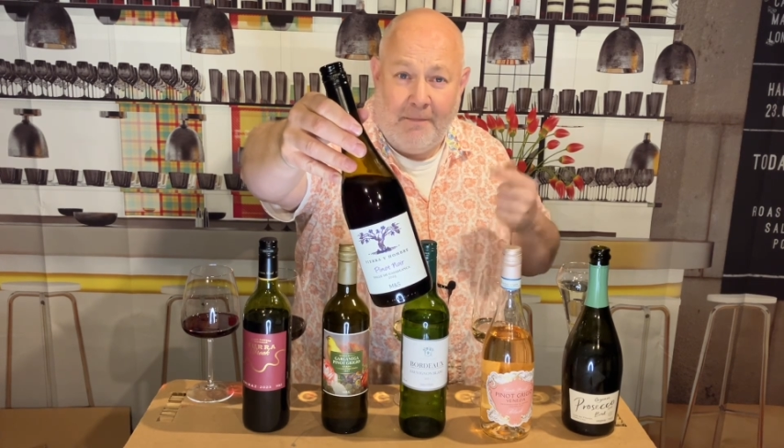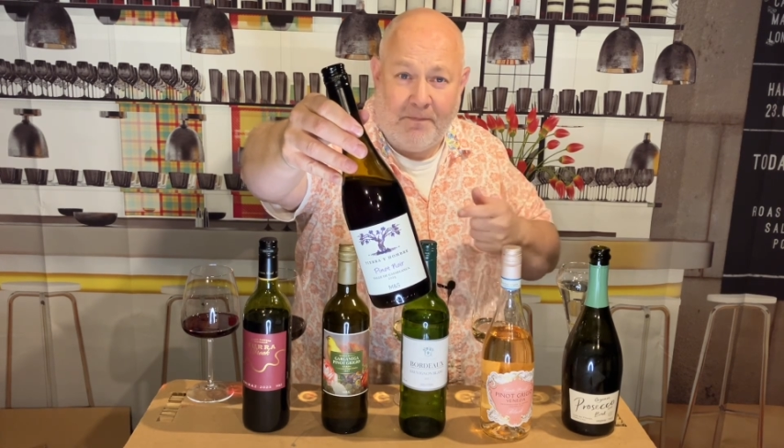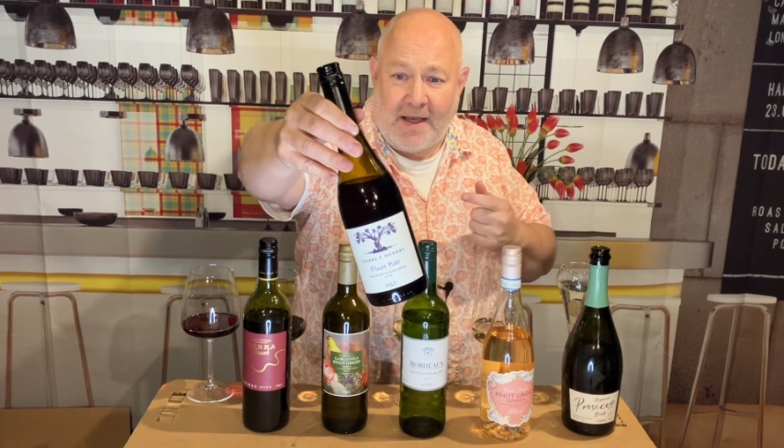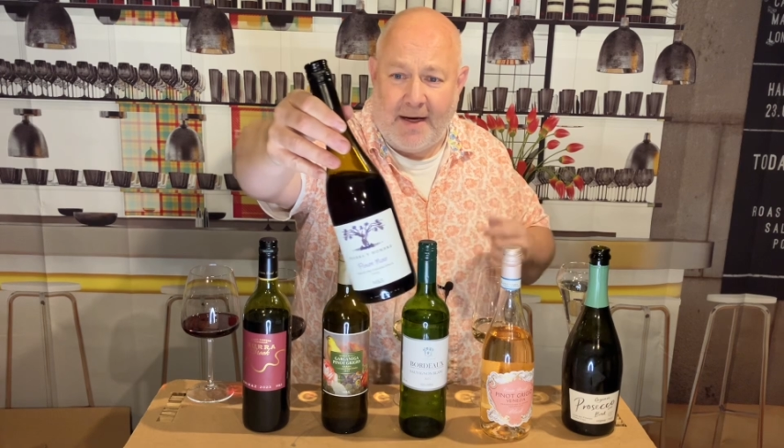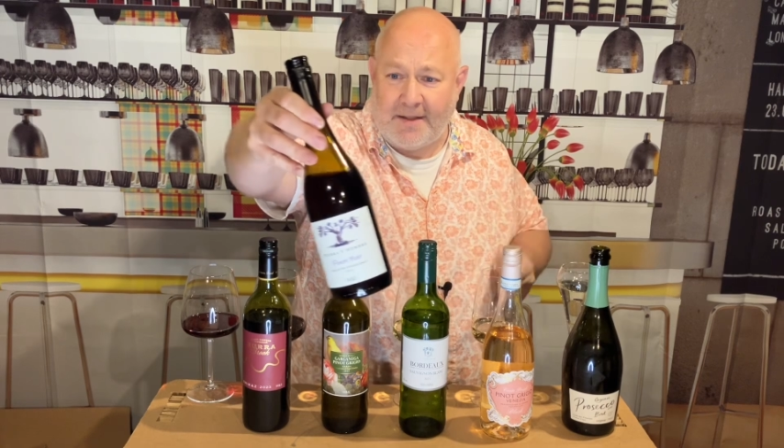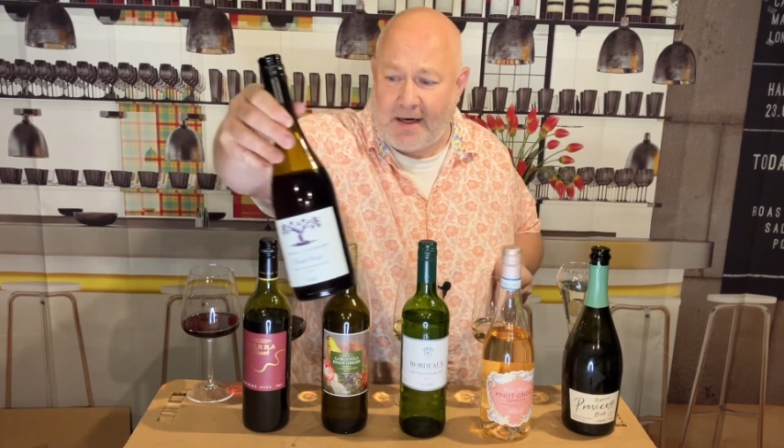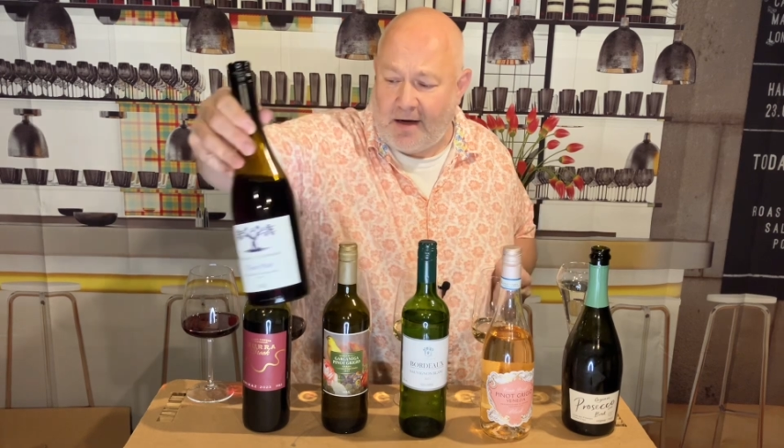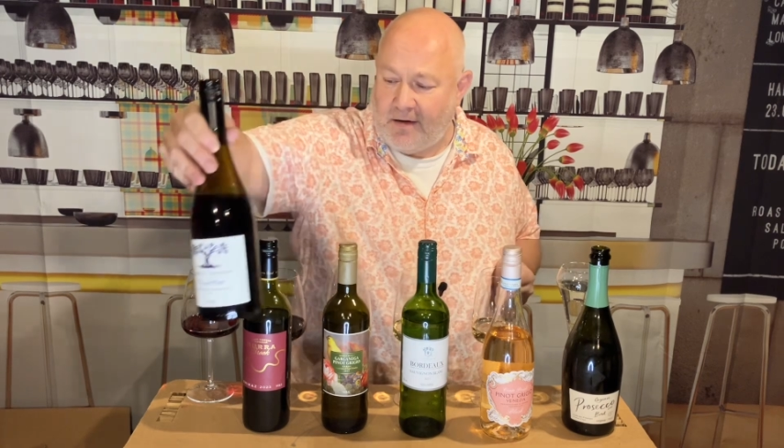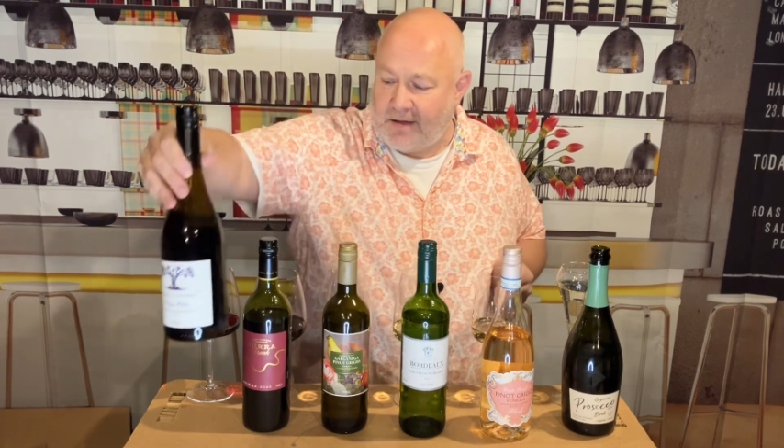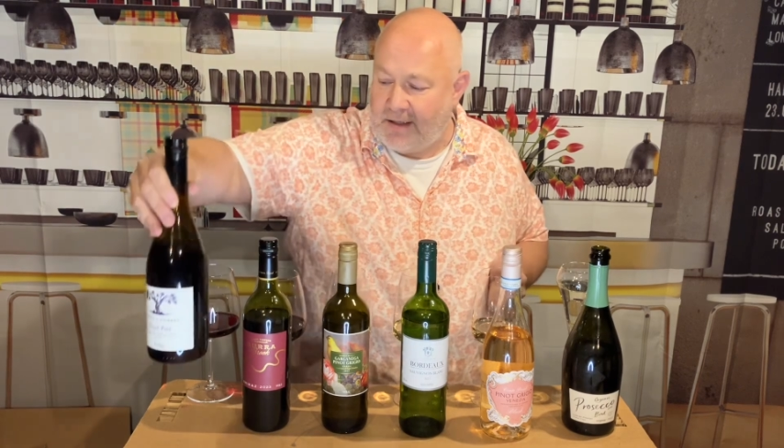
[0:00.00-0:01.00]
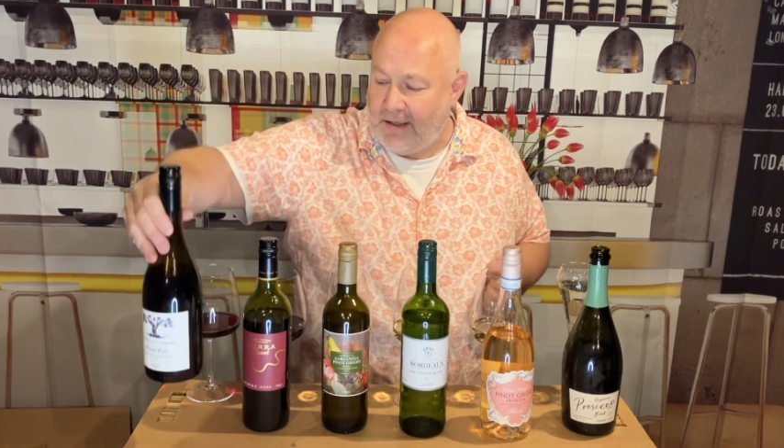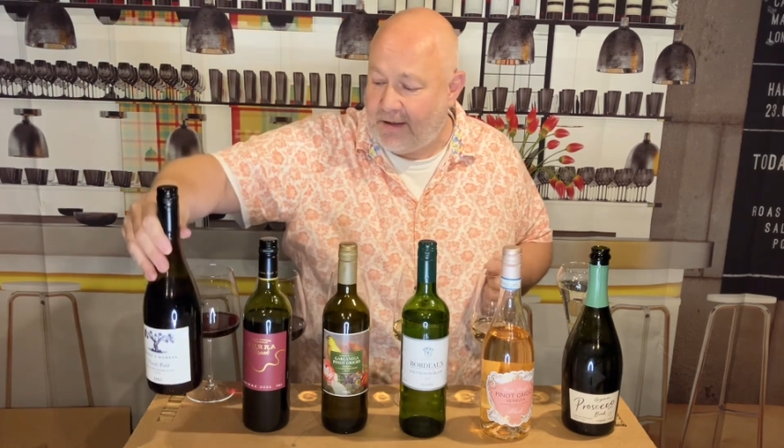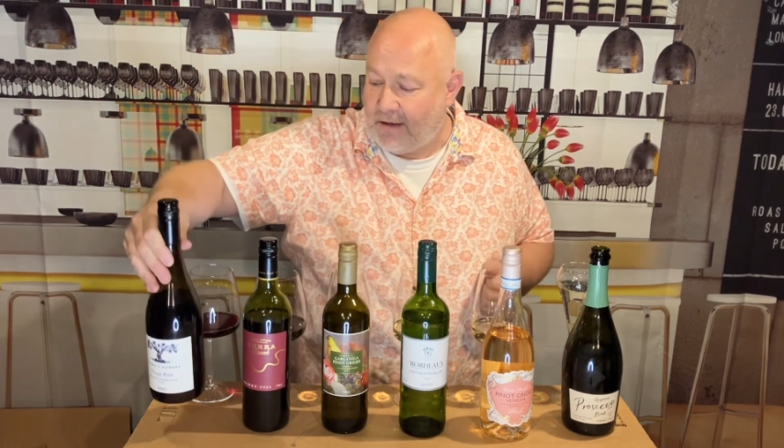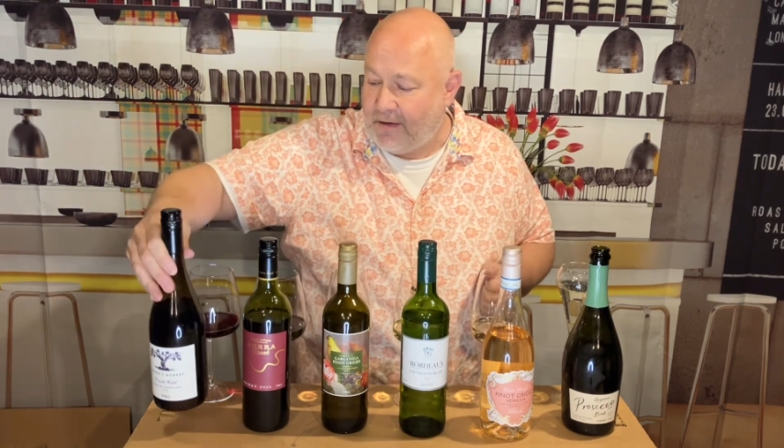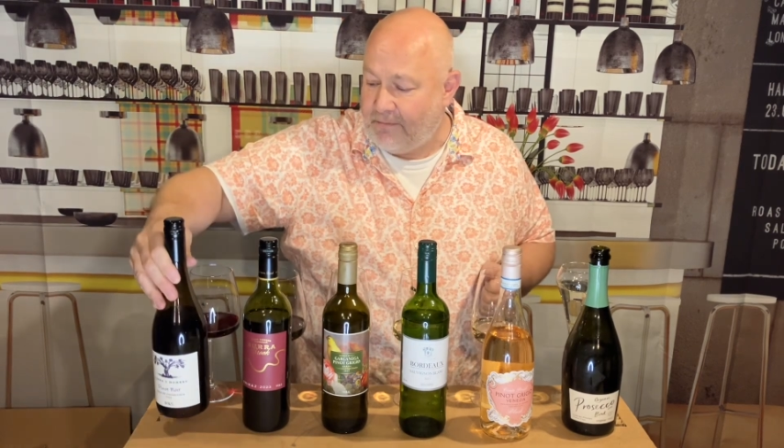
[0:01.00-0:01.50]
That is a classy
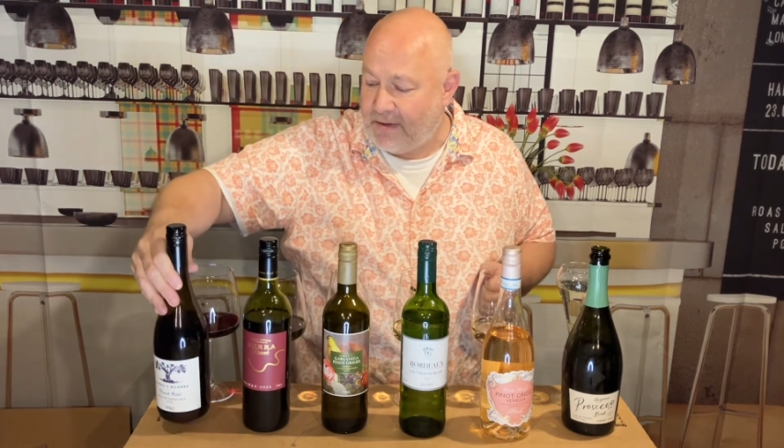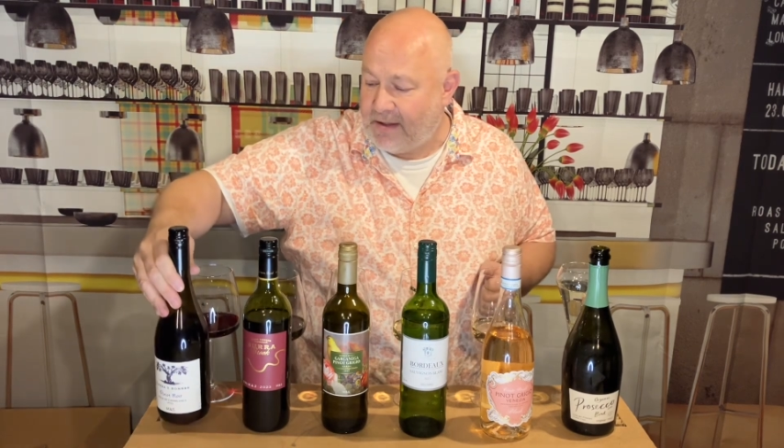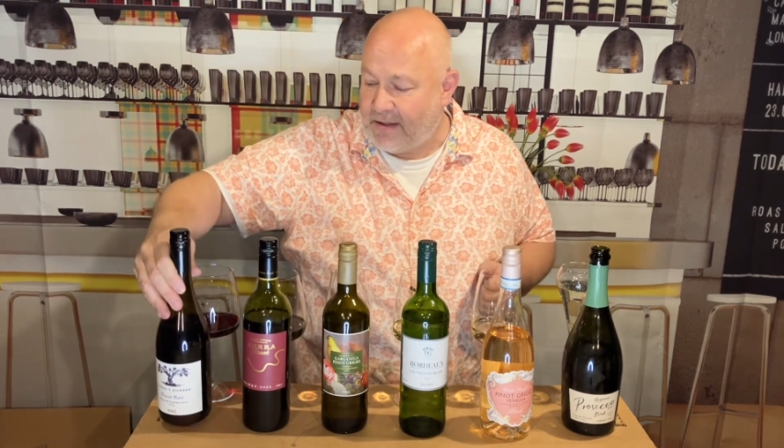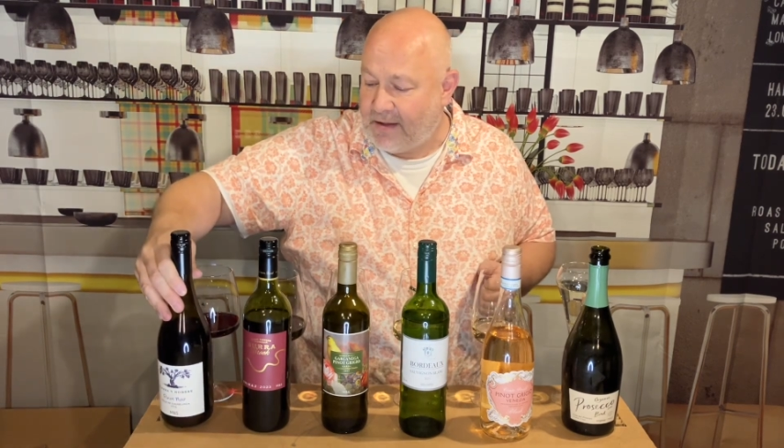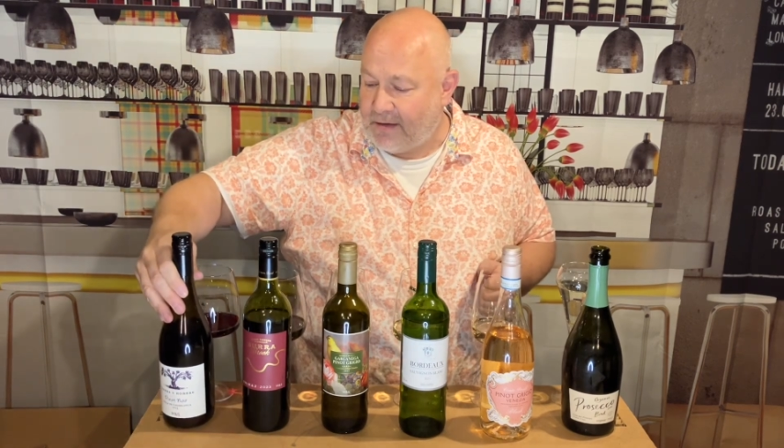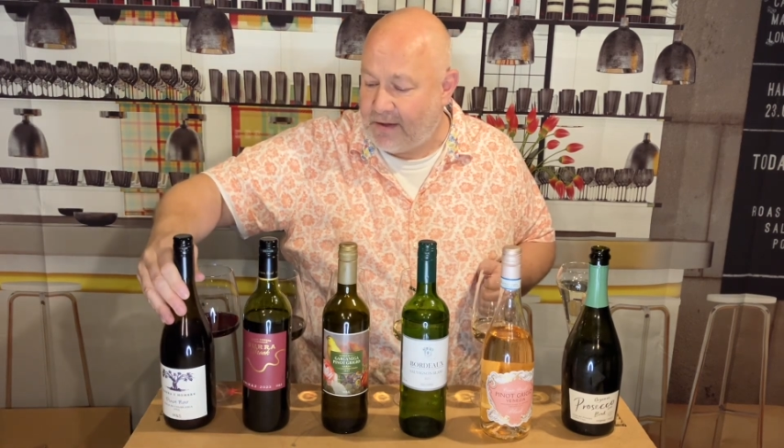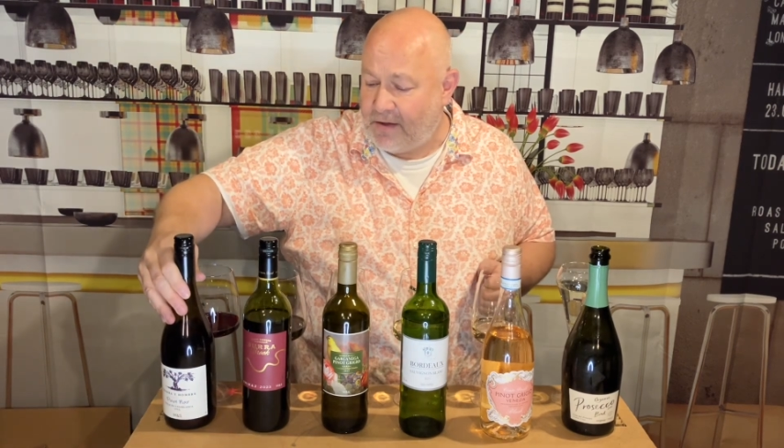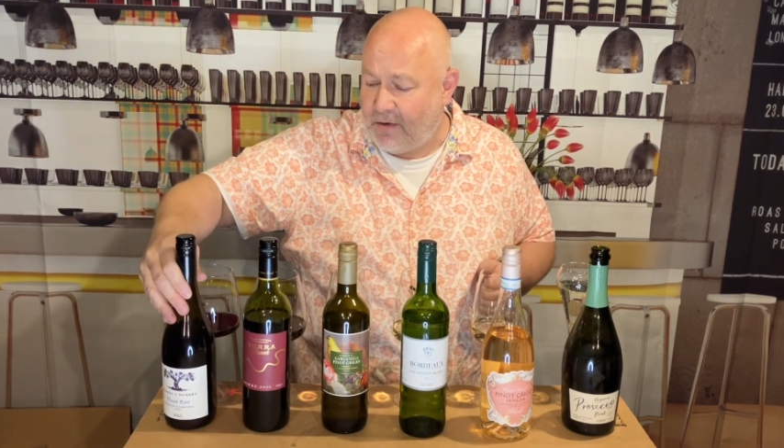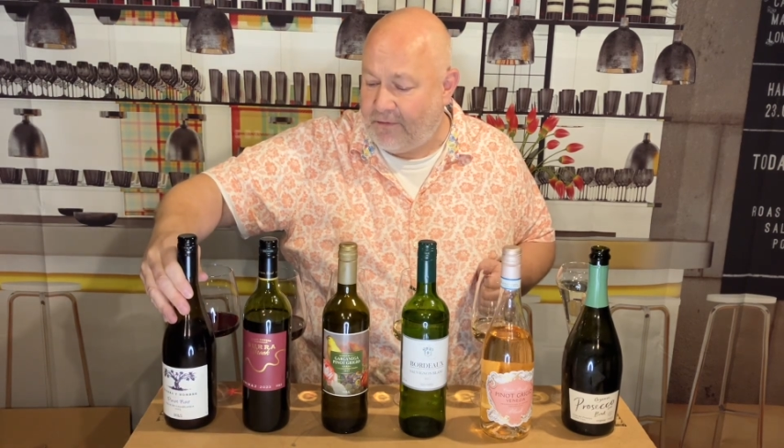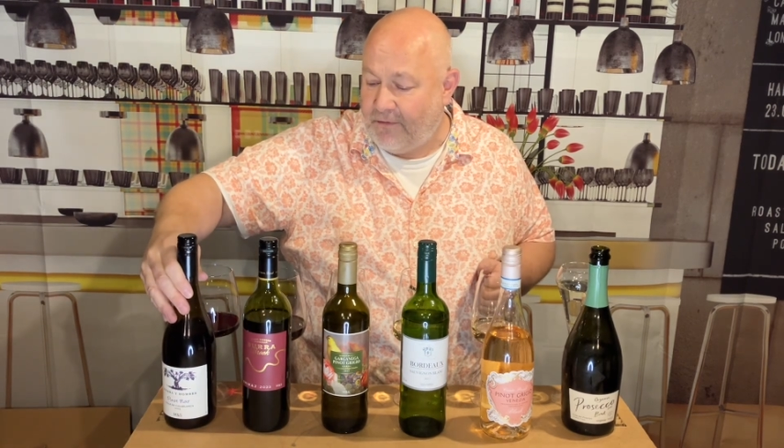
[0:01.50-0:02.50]
little number to start us off.